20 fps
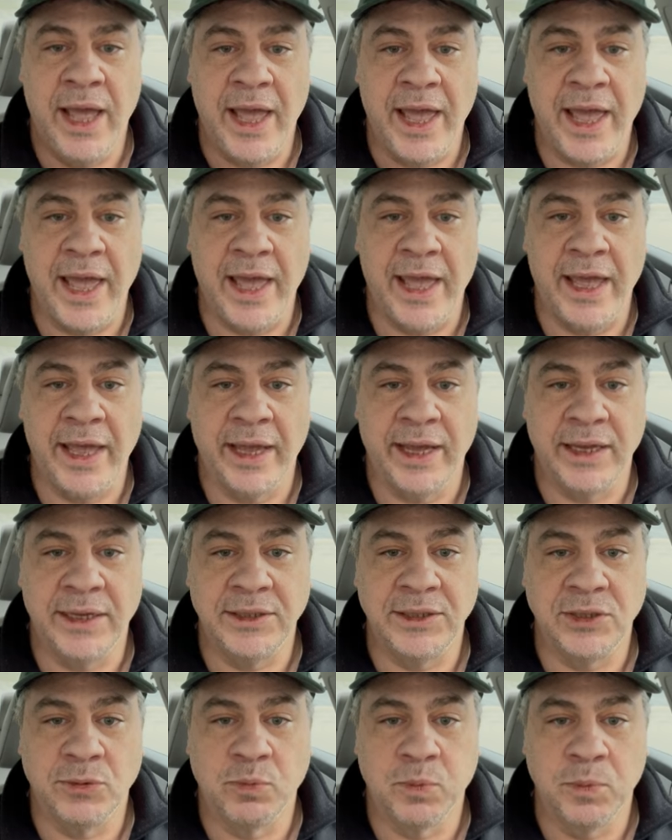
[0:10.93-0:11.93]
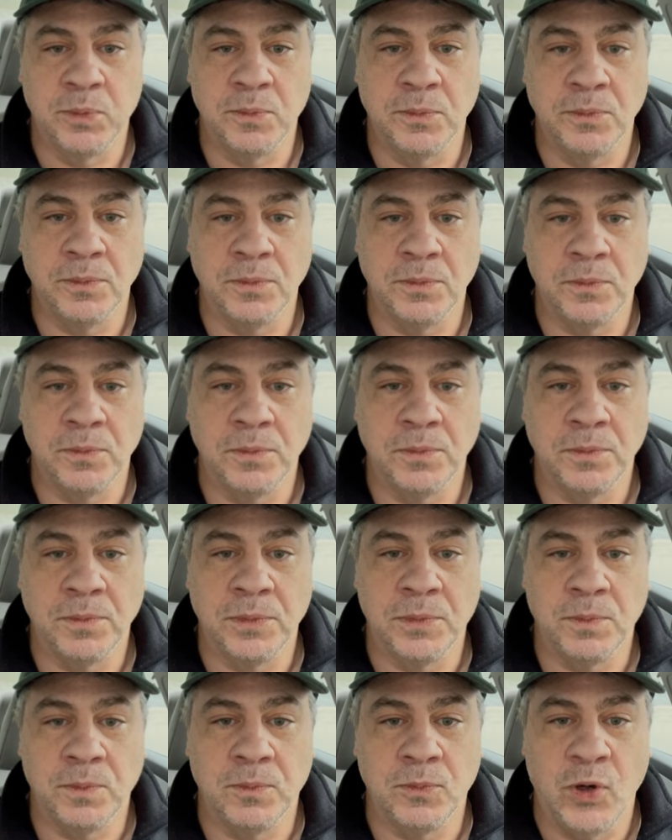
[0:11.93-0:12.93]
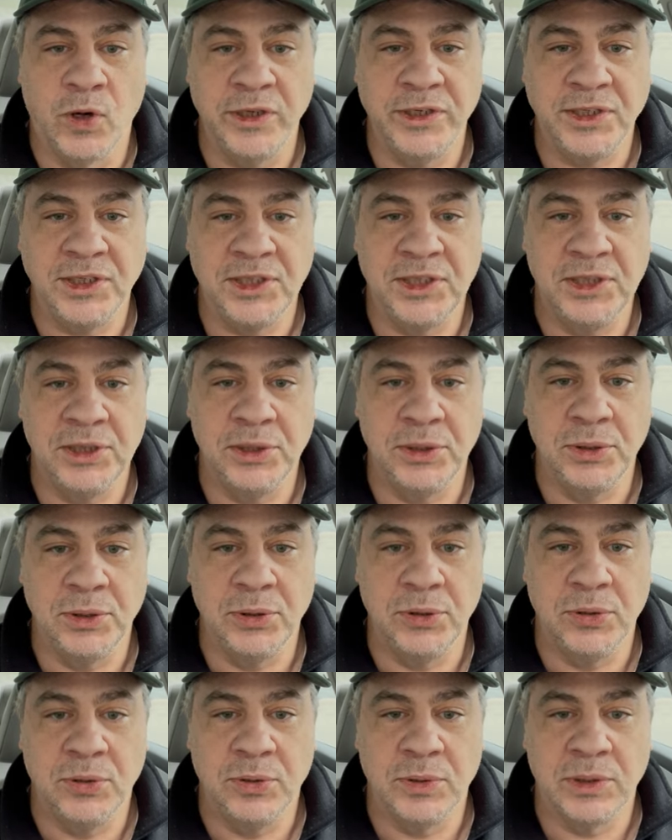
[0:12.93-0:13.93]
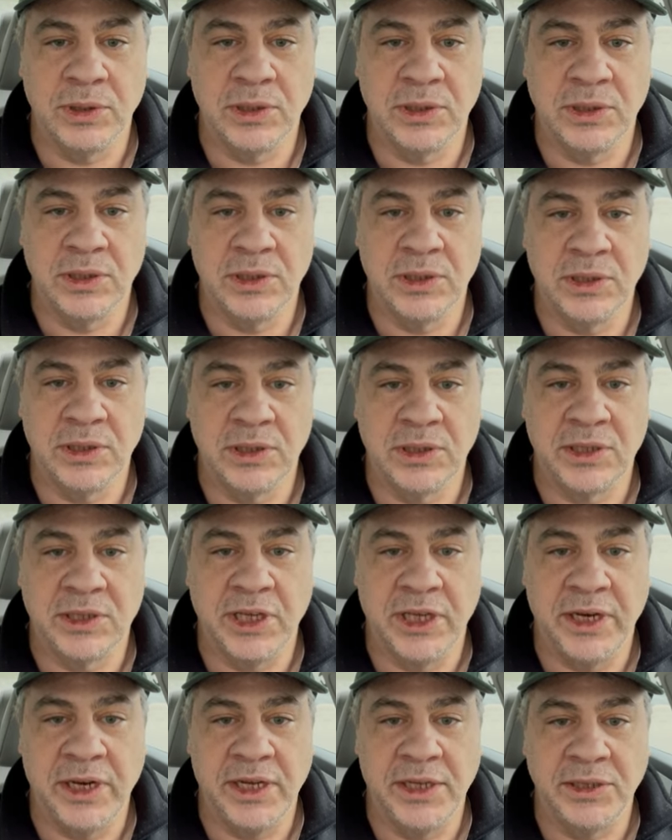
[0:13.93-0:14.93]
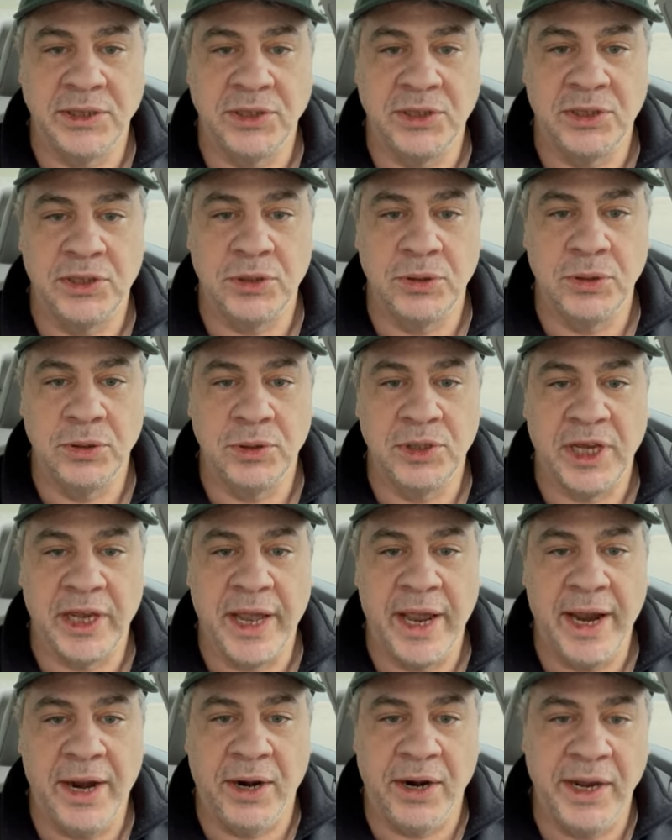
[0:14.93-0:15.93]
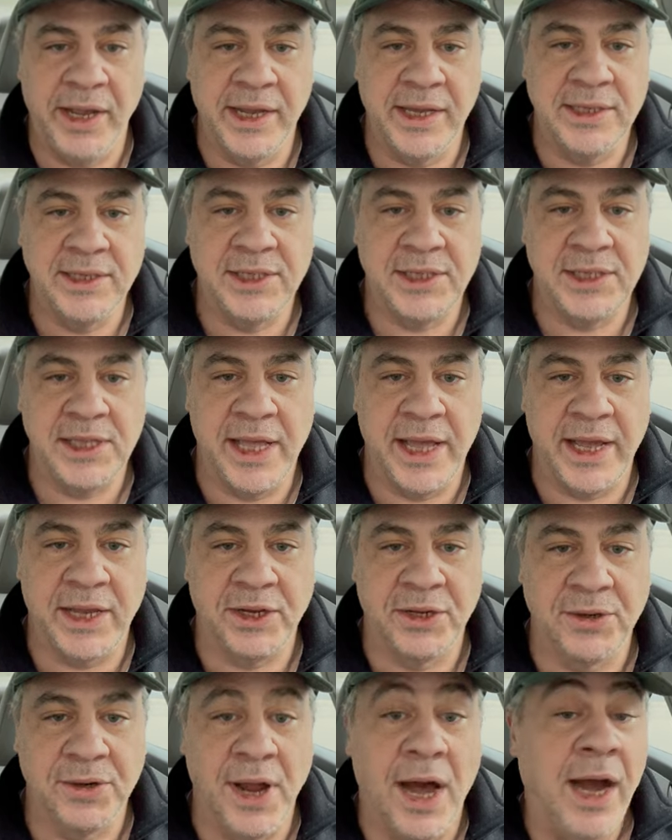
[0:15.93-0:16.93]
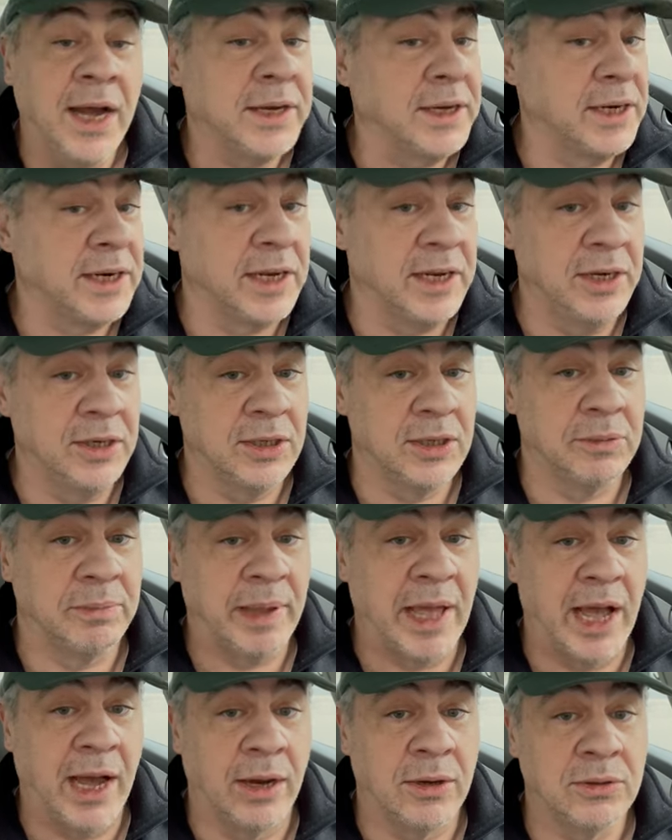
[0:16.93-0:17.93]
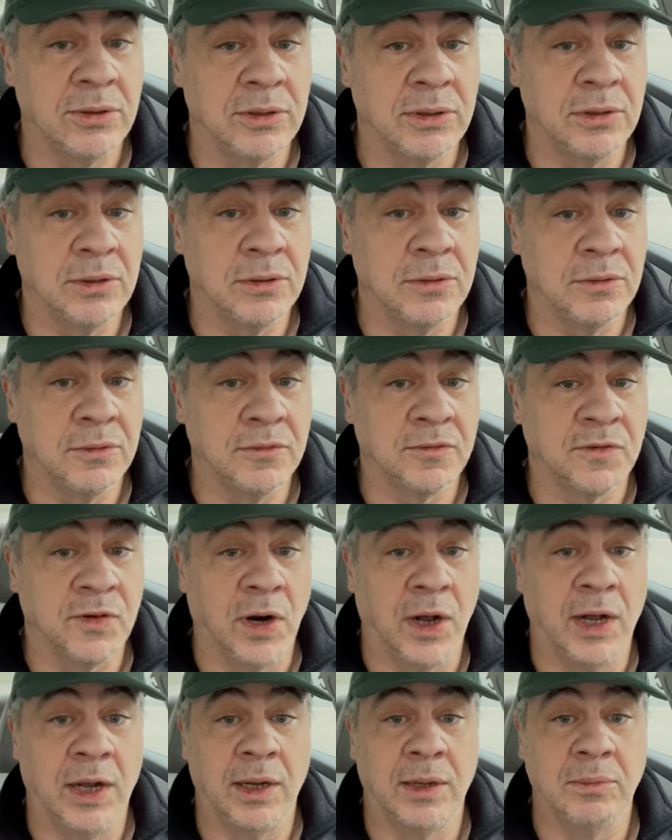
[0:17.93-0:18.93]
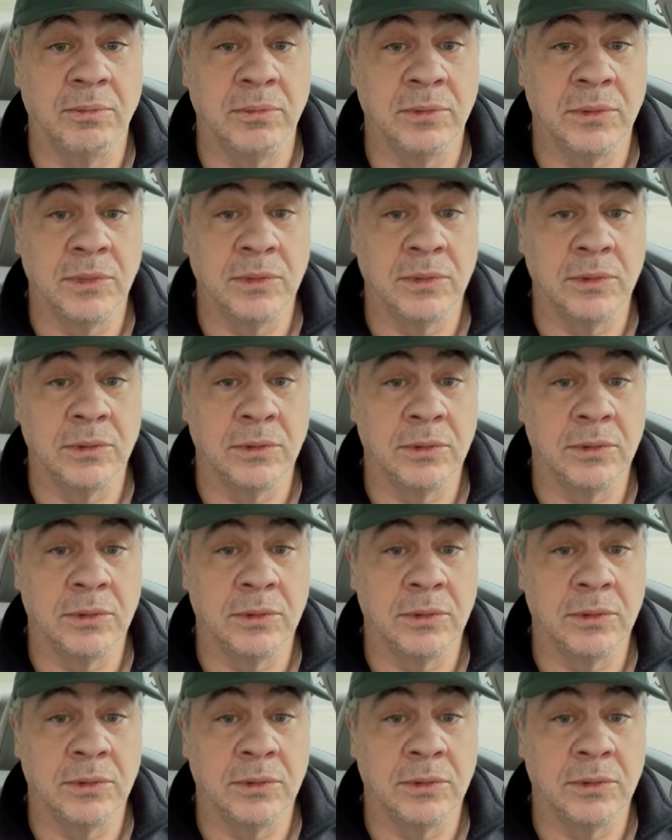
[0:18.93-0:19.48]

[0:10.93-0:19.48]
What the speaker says: And want to get into the areas that you're not going to hear about from